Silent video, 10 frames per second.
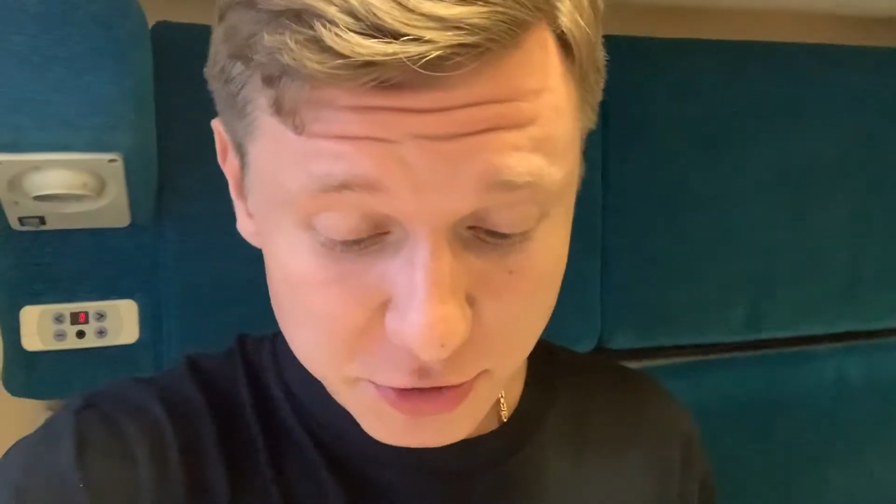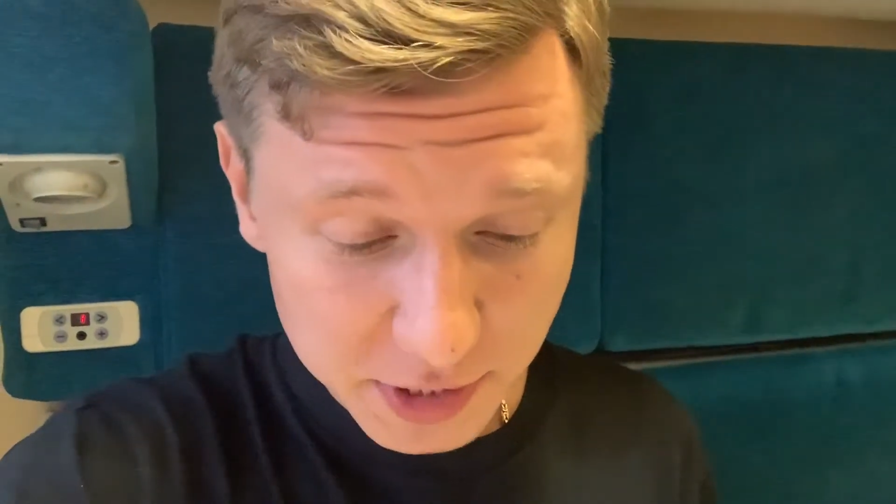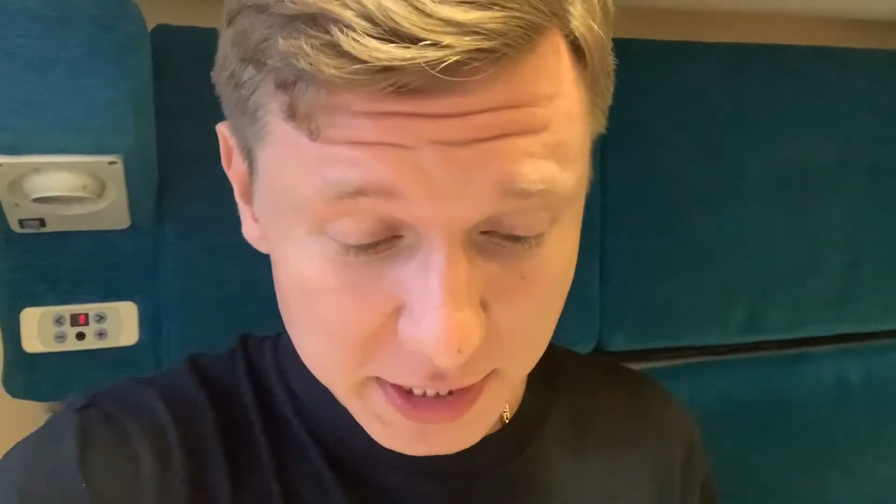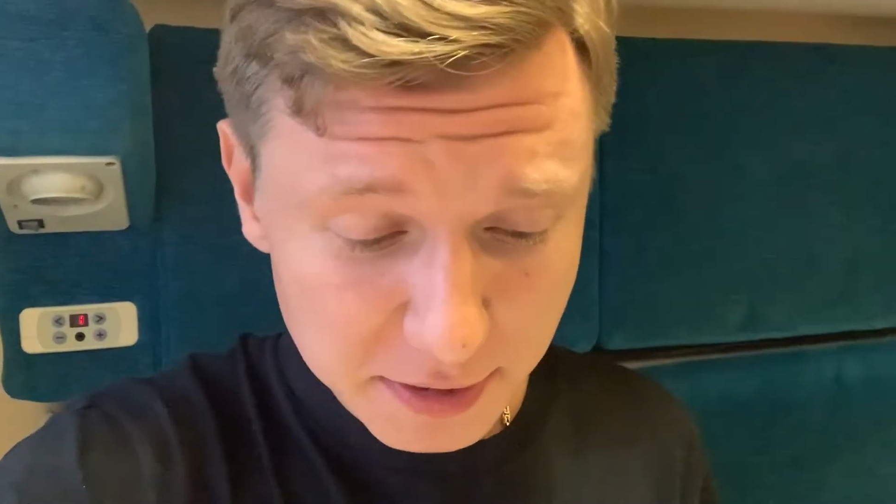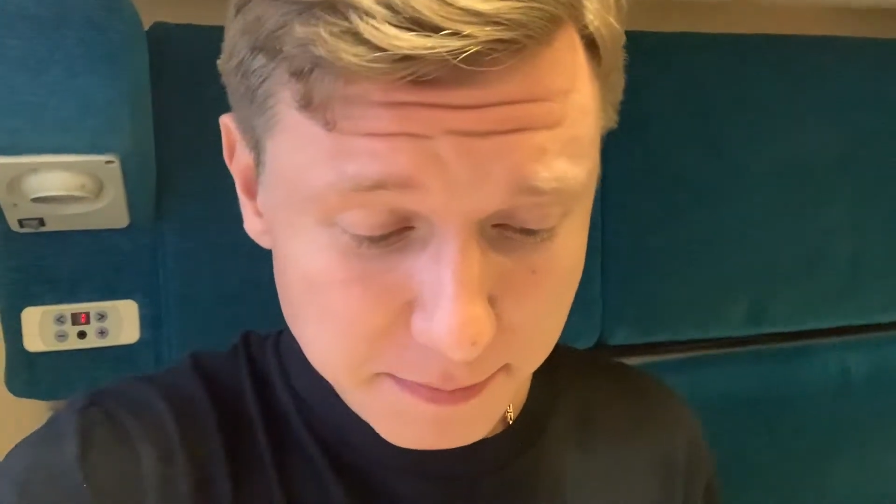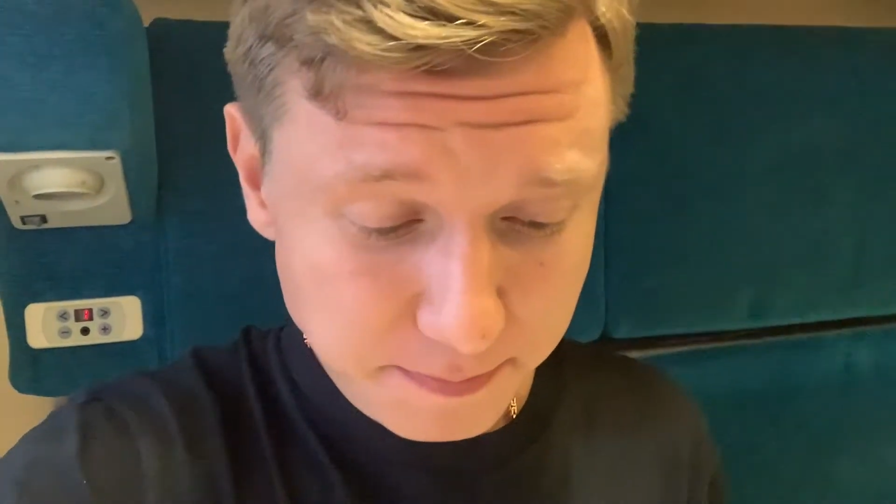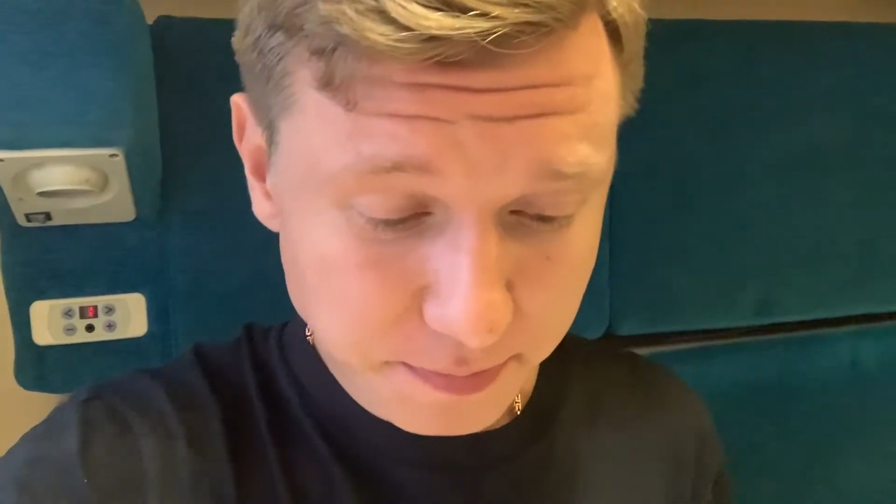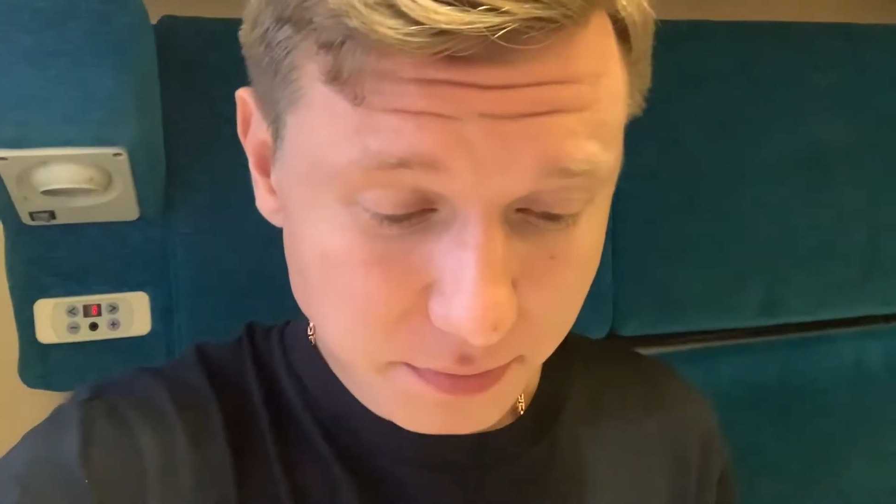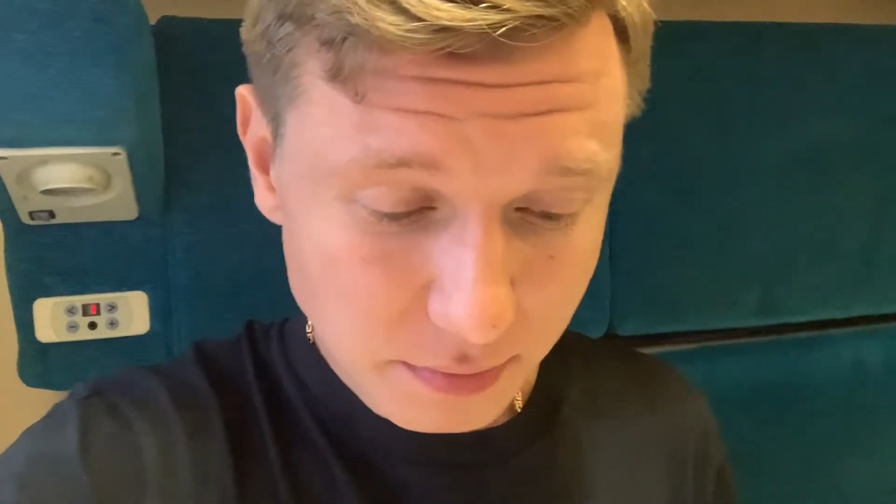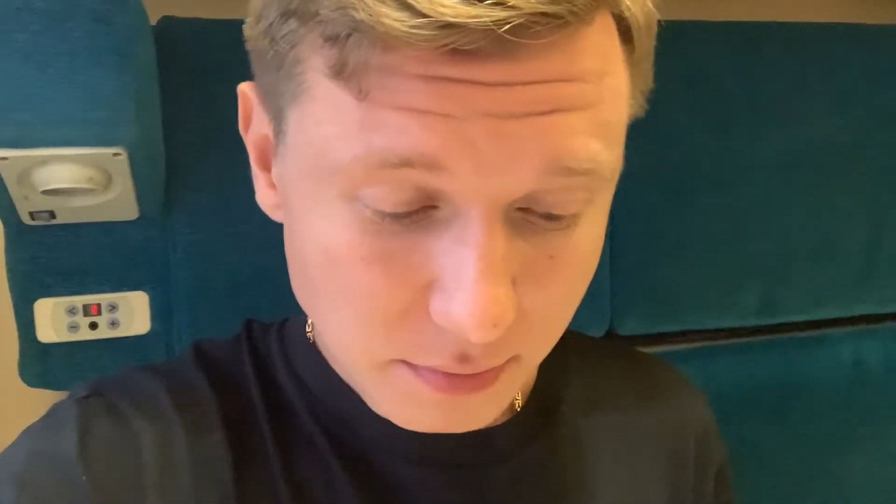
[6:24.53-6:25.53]
okay
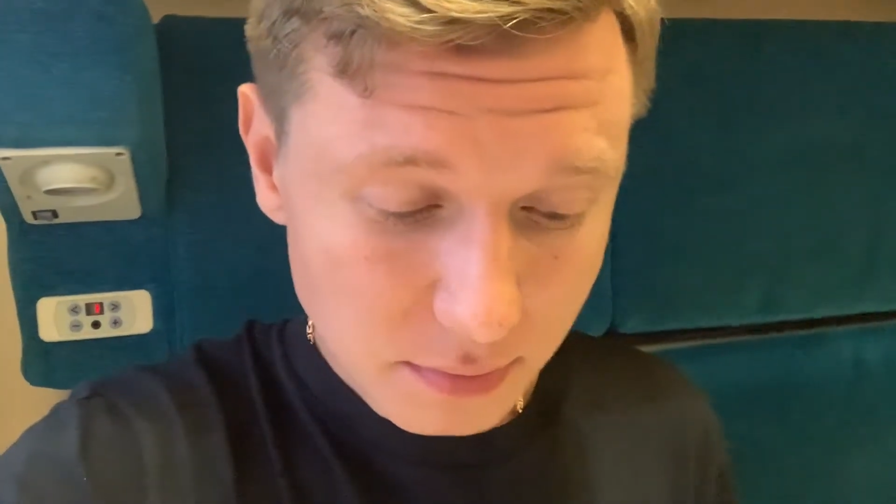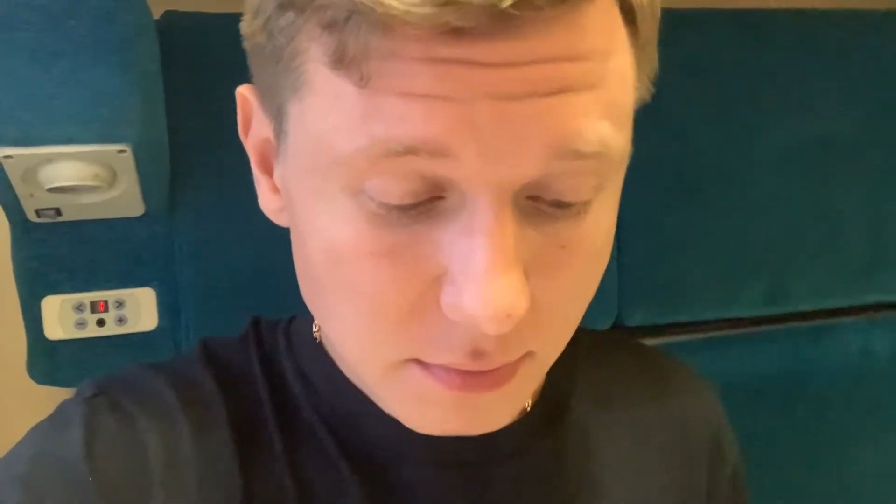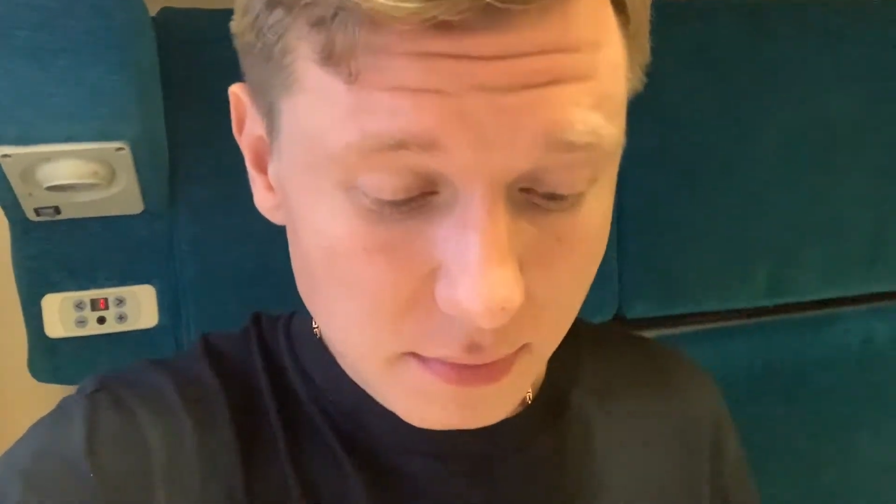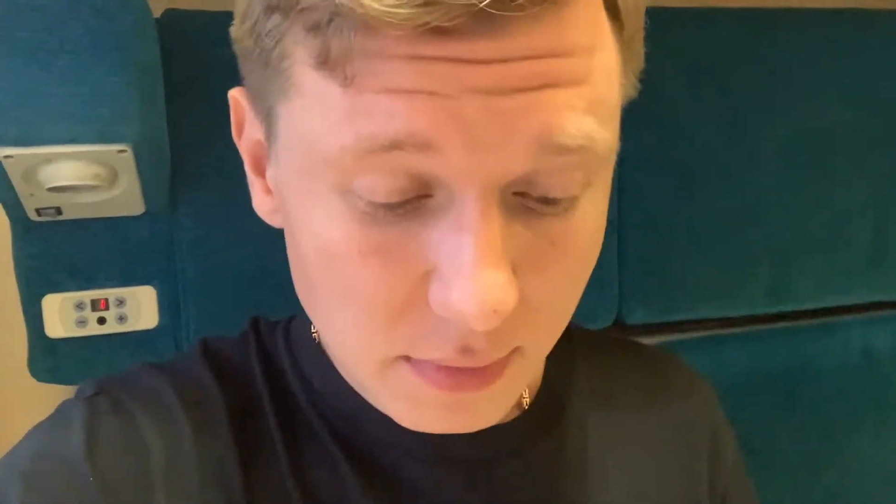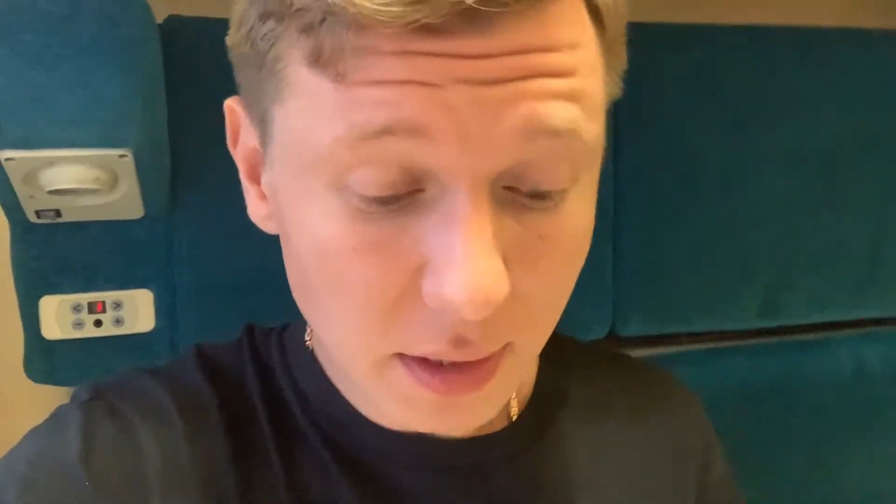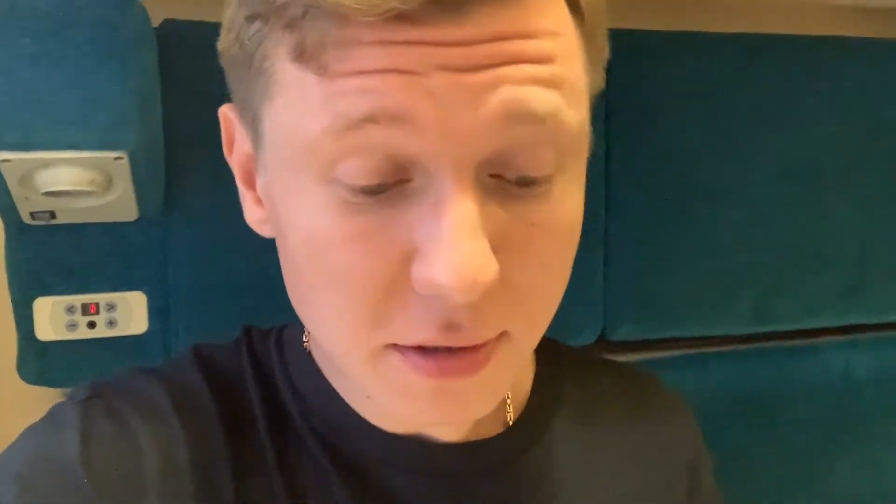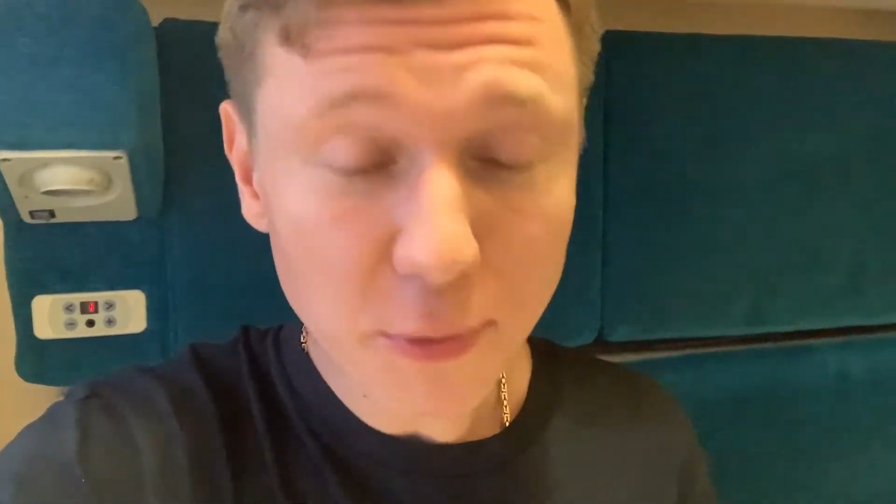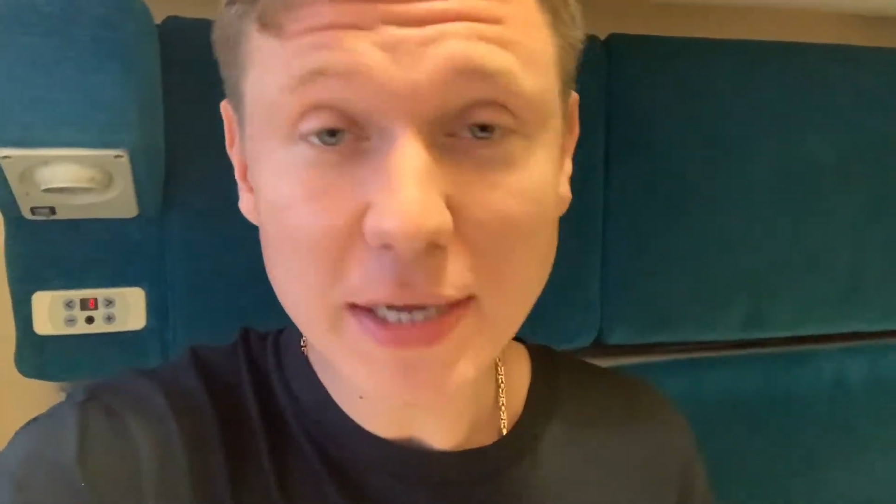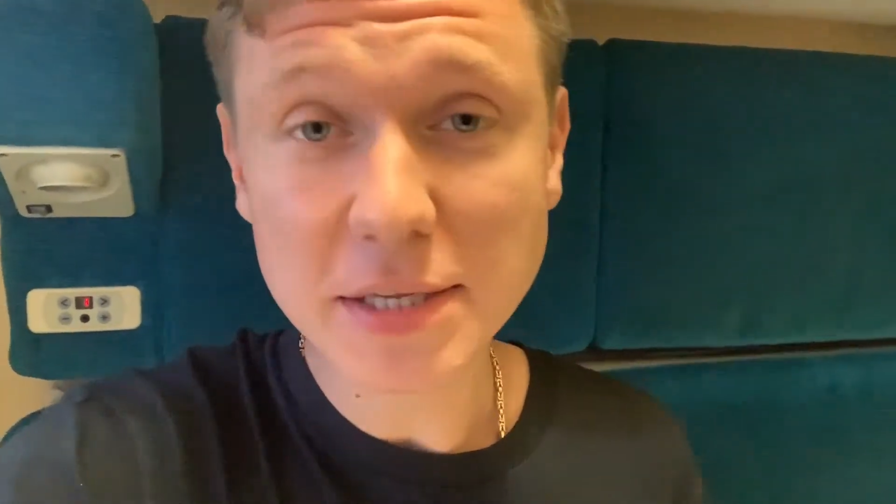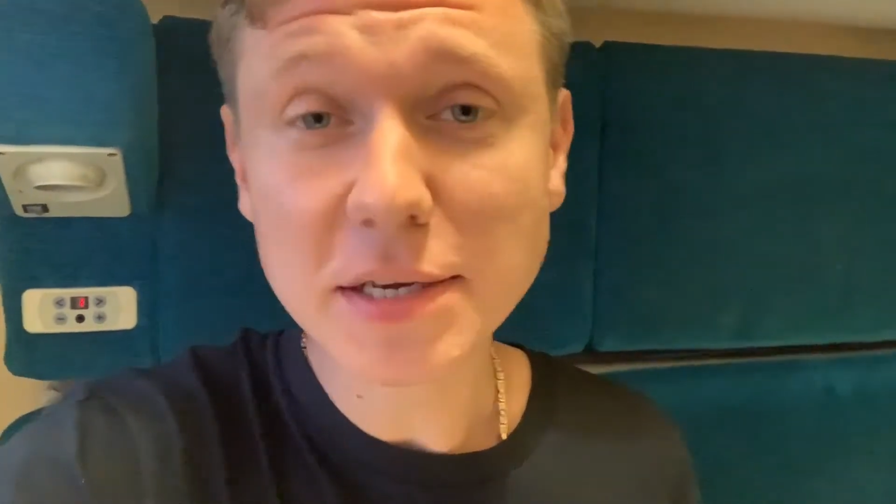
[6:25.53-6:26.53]
and quite